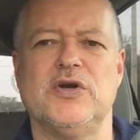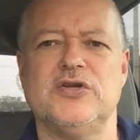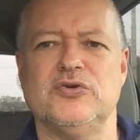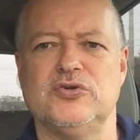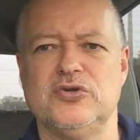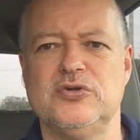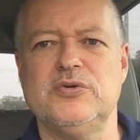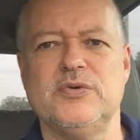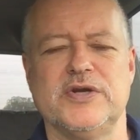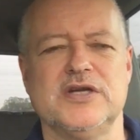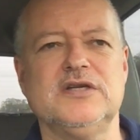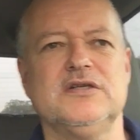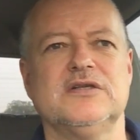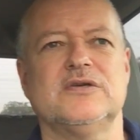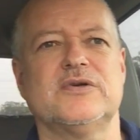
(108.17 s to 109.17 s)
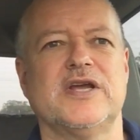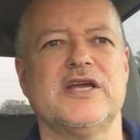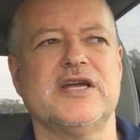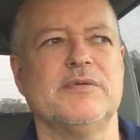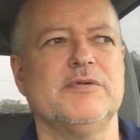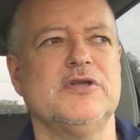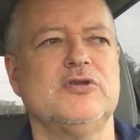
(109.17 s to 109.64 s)
what you're doing, okay,
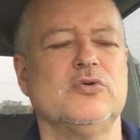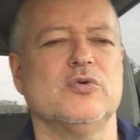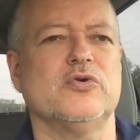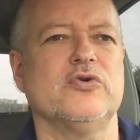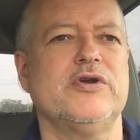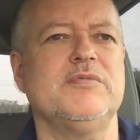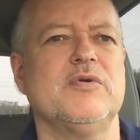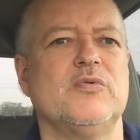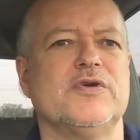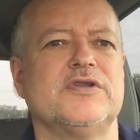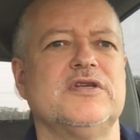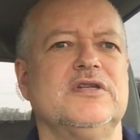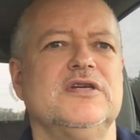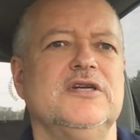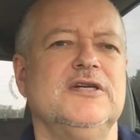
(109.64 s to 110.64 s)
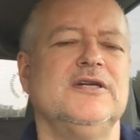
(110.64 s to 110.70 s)
coming into agreement with it,